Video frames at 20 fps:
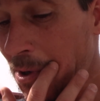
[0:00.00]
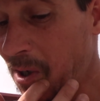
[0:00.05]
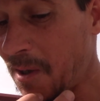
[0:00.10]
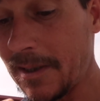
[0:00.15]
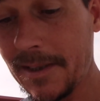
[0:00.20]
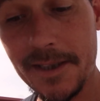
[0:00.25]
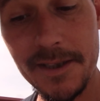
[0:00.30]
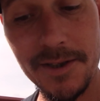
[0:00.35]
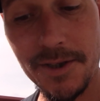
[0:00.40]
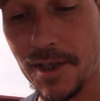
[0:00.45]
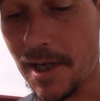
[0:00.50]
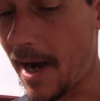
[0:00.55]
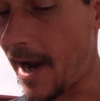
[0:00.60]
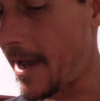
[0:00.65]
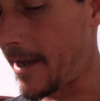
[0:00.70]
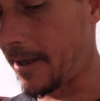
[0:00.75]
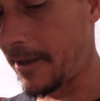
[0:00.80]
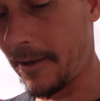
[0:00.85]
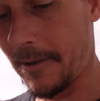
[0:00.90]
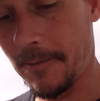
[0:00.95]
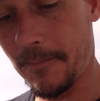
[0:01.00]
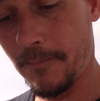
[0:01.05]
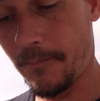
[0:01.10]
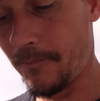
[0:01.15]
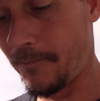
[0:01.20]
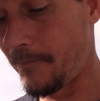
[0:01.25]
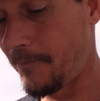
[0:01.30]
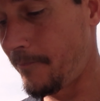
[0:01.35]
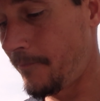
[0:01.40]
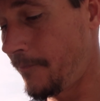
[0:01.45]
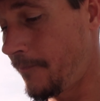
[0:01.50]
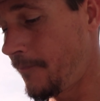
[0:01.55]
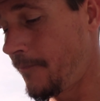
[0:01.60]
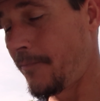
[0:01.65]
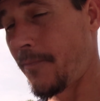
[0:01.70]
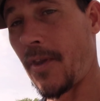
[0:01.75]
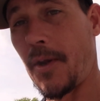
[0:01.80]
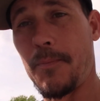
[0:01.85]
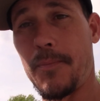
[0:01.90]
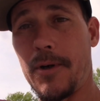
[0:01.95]
just trying to
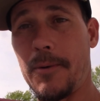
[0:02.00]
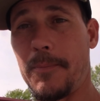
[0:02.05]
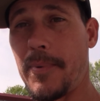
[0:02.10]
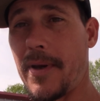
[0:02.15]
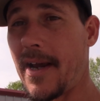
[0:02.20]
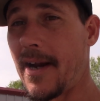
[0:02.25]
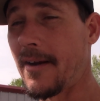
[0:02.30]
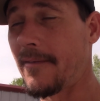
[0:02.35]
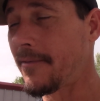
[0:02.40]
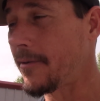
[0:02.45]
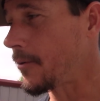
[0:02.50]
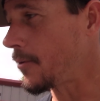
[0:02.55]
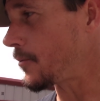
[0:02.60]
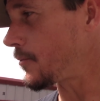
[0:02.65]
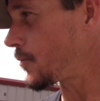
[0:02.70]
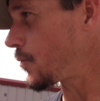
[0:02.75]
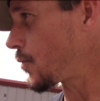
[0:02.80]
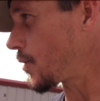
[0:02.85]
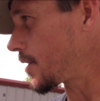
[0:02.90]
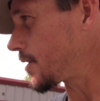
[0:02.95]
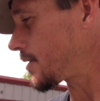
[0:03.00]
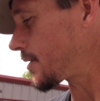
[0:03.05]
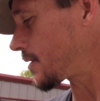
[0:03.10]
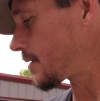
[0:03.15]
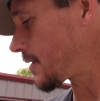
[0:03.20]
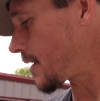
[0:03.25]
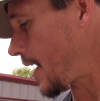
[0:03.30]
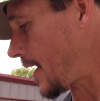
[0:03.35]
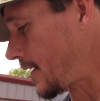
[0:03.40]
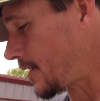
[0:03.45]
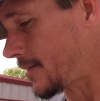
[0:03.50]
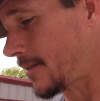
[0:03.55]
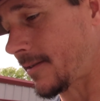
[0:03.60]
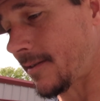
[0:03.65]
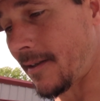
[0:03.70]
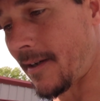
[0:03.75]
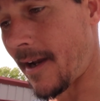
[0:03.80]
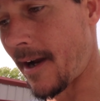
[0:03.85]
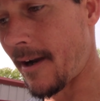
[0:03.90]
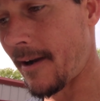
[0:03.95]
prepare for worst case
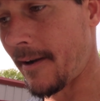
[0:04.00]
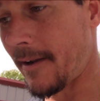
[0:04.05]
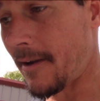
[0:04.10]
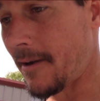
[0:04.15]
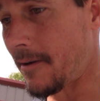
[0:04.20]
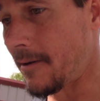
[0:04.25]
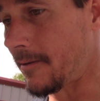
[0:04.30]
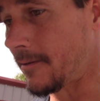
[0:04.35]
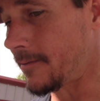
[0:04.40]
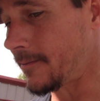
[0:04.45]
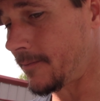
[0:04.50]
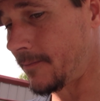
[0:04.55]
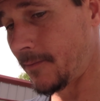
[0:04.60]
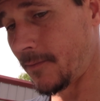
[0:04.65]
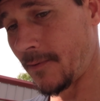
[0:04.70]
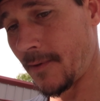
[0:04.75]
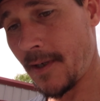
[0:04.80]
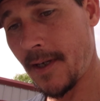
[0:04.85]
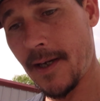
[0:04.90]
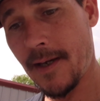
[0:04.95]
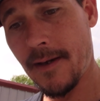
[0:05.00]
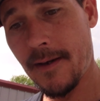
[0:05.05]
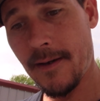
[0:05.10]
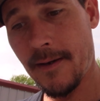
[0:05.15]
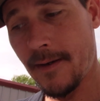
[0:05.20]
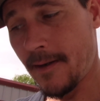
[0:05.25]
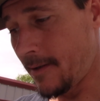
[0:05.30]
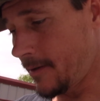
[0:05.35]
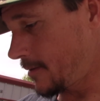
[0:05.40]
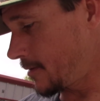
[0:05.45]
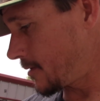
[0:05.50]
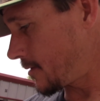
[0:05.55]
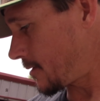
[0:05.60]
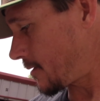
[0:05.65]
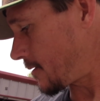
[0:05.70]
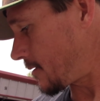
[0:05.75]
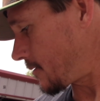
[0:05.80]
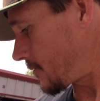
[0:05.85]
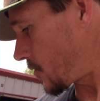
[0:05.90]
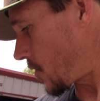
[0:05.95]
scenario
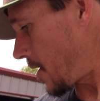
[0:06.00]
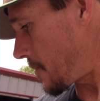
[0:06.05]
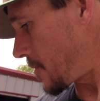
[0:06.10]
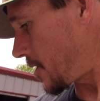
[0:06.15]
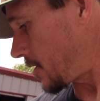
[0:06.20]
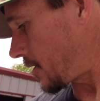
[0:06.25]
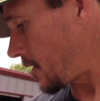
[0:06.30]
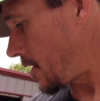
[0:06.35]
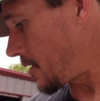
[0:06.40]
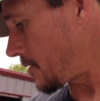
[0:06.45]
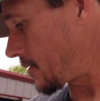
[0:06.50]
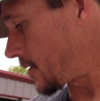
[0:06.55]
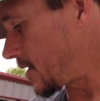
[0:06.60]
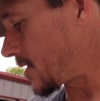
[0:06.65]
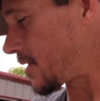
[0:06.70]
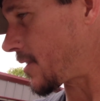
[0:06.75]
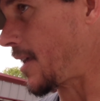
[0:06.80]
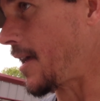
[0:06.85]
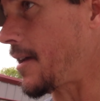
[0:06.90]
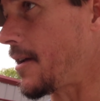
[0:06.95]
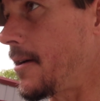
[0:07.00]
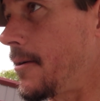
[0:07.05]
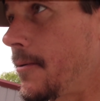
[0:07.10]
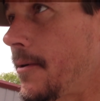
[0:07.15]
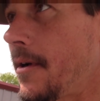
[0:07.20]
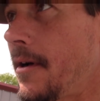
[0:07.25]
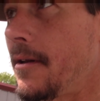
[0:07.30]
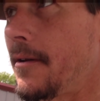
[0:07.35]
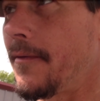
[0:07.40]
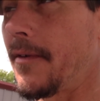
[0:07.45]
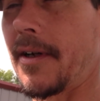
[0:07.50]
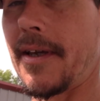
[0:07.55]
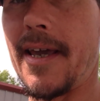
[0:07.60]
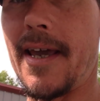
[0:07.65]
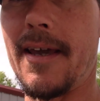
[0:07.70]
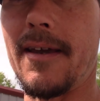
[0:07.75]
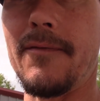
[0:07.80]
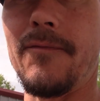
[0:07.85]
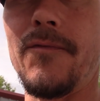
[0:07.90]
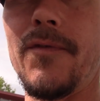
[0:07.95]
so I'm gonna load this thing up with all of our
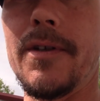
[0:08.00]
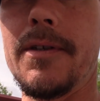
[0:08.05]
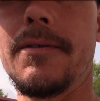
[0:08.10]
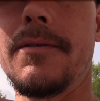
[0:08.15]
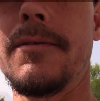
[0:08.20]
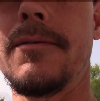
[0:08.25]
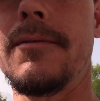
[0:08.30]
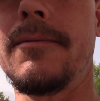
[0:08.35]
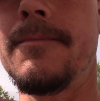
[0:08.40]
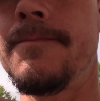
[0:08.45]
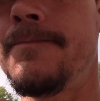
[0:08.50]
canned food